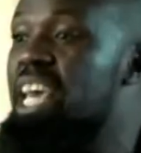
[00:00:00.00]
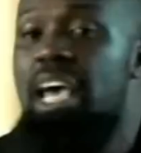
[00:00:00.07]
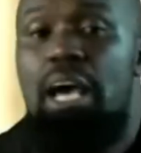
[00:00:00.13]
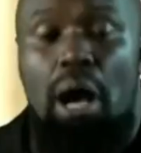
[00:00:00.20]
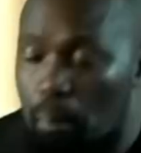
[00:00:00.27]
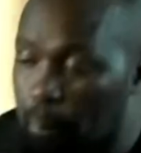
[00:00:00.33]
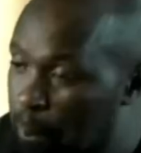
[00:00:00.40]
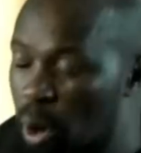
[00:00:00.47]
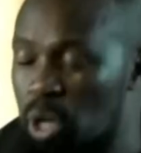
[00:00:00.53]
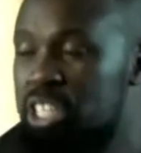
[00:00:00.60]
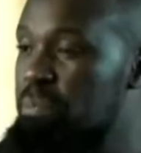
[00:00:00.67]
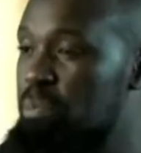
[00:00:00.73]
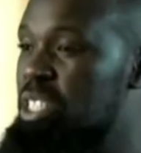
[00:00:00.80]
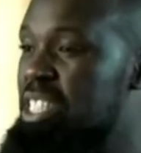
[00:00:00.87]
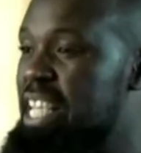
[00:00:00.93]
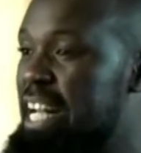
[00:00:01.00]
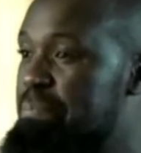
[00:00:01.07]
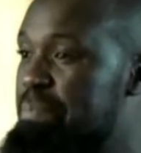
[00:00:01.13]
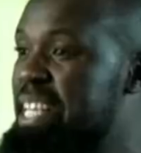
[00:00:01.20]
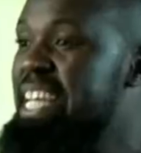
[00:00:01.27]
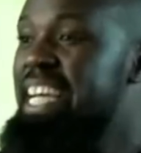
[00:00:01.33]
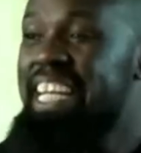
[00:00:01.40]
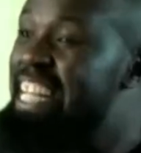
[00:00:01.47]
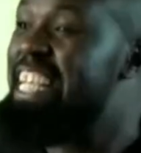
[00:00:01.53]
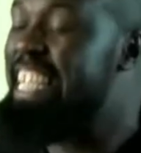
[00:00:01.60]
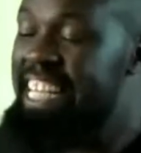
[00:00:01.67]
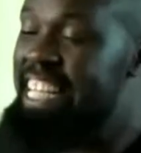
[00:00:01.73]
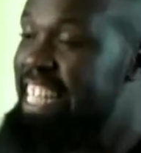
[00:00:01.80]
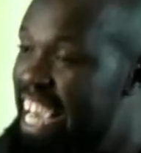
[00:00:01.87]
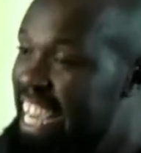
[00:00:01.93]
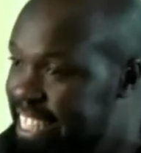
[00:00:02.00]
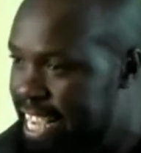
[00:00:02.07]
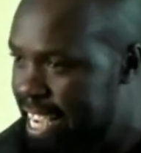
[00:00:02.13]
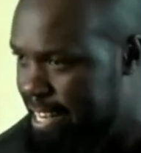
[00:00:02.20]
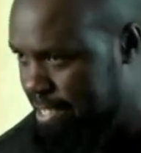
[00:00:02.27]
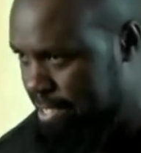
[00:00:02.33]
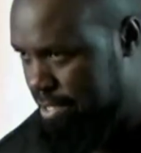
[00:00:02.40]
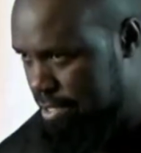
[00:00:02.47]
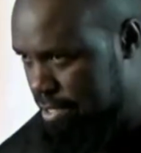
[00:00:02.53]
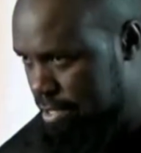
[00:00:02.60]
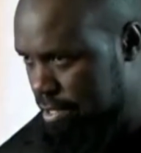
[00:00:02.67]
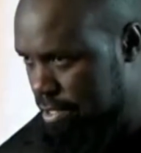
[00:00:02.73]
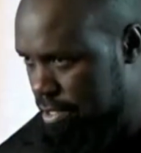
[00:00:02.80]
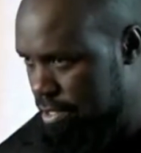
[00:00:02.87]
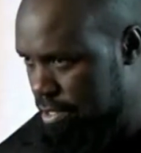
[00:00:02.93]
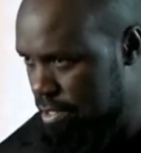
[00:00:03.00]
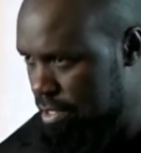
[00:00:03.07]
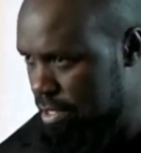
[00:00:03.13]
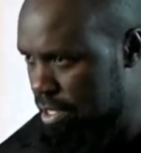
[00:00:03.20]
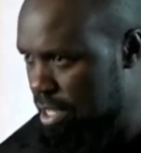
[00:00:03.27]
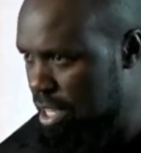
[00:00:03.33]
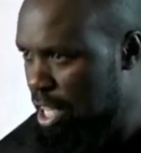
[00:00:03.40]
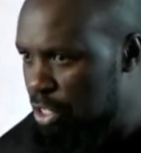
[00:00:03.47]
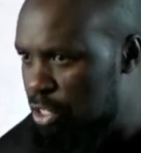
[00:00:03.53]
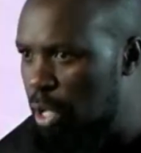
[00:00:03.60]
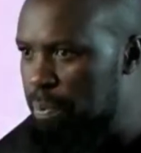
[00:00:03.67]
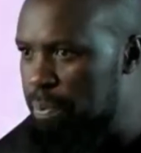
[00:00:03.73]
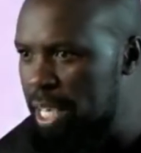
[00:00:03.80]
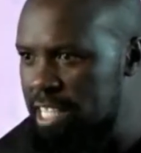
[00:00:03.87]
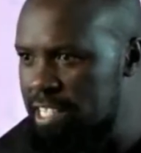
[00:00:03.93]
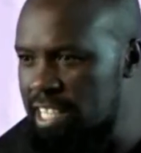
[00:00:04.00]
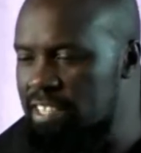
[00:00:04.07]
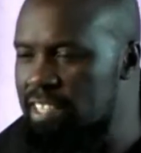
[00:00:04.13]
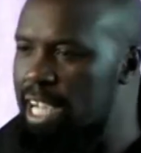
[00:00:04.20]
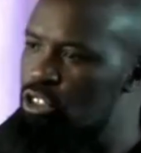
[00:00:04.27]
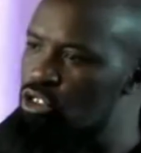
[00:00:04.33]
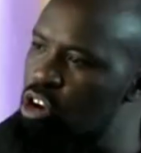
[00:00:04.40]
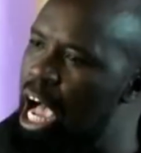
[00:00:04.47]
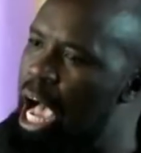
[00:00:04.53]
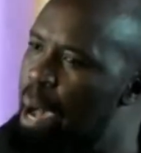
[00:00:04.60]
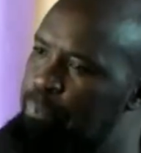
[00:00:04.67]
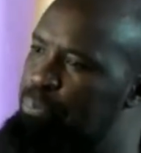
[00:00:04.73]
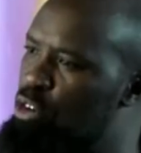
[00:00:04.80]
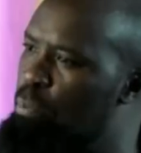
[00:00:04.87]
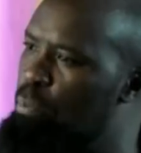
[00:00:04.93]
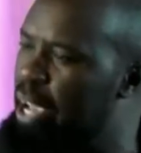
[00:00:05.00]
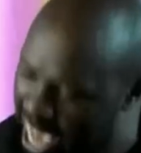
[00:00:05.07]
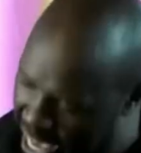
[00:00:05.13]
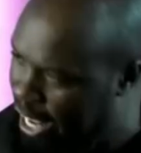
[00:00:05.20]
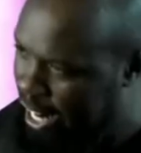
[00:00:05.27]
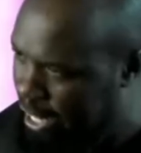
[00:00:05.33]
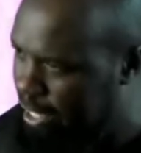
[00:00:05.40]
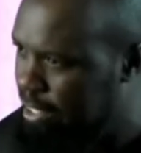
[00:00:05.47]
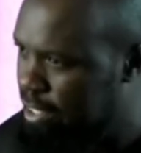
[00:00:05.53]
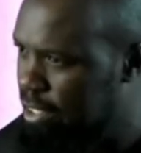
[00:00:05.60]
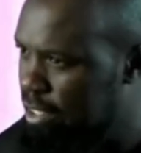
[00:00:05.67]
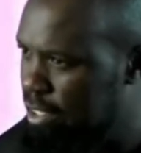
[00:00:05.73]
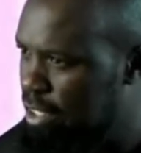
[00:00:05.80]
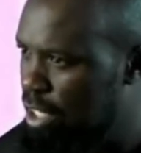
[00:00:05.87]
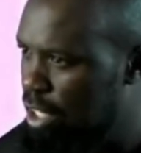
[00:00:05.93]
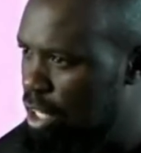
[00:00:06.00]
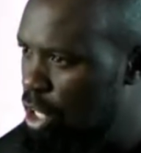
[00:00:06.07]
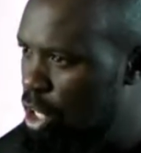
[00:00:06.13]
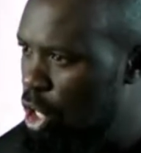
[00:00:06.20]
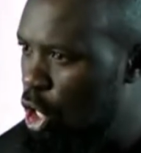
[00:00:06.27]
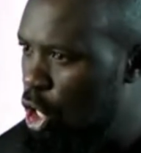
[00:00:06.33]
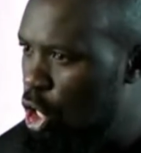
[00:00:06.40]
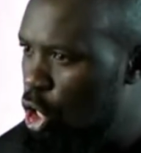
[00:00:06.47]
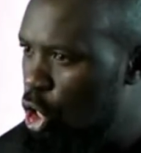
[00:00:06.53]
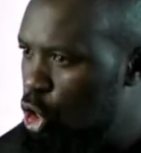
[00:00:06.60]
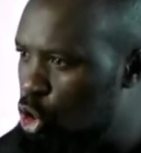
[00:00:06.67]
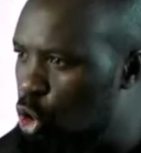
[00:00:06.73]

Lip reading: more demons can be recreated. So this is a trap from hell to